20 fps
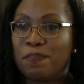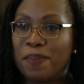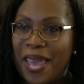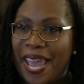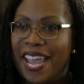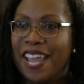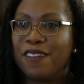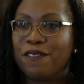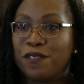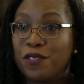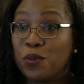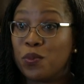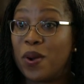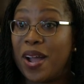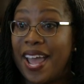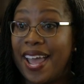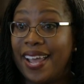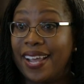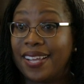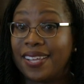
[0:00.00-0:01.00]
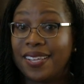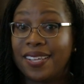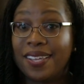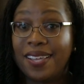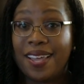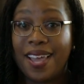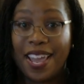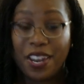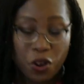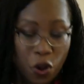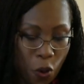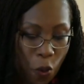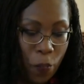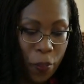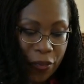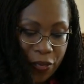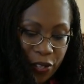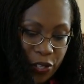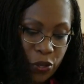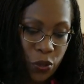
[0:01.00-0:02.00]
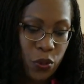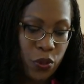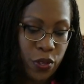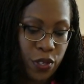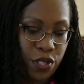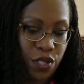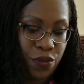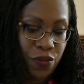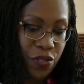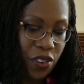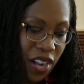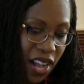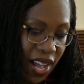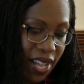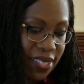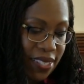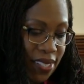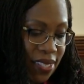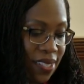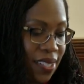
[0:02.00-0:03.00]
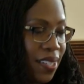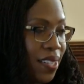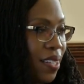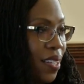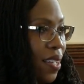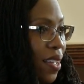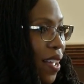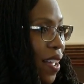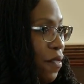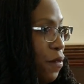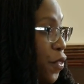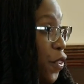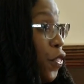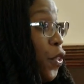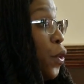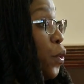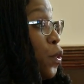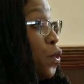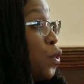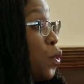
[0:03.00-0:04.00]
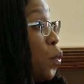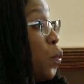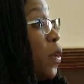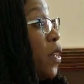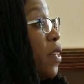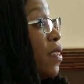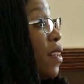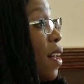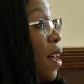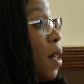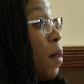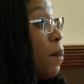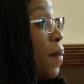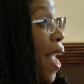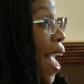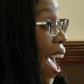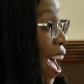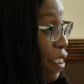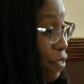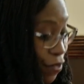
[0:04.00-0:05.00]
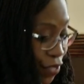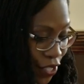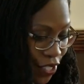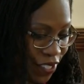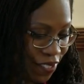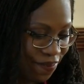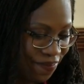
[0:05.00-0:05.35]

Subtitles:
pave the way and open the doors for us and for those who will come after.